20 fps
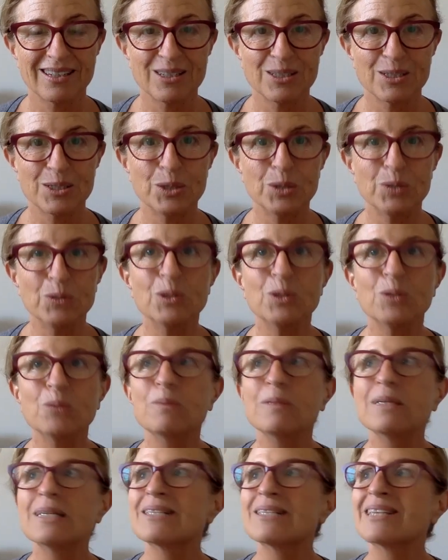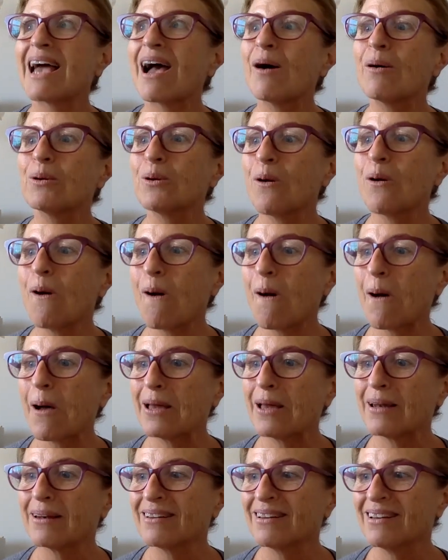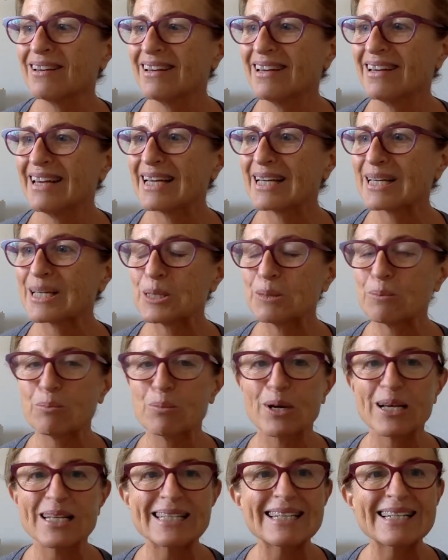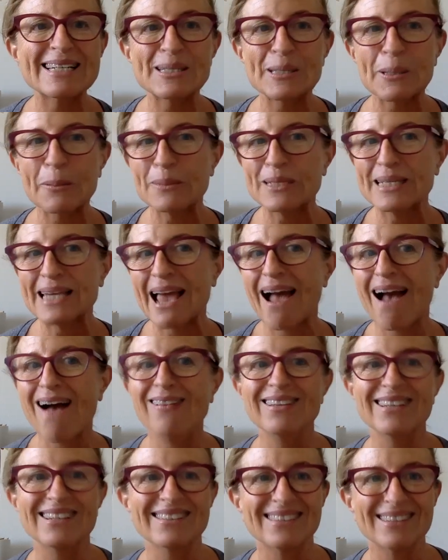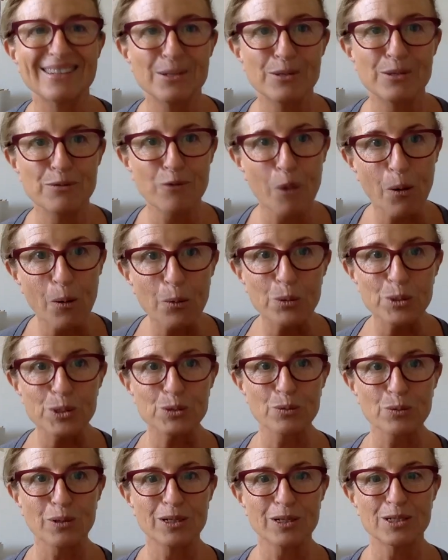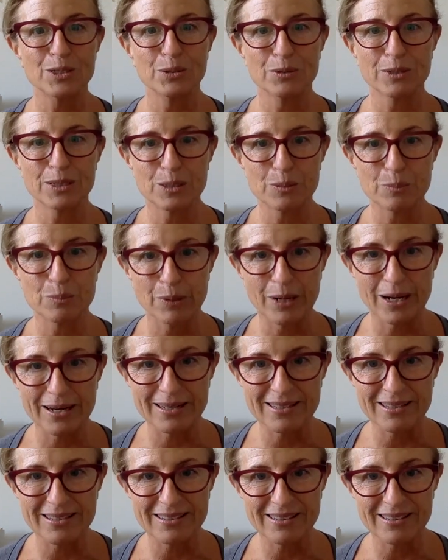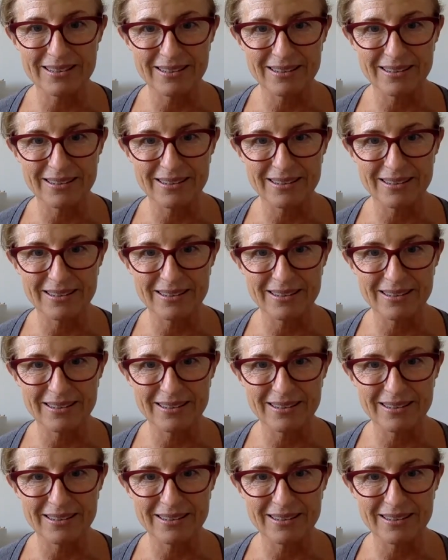Do you miss out on expressing some talent that you've always wanted to express.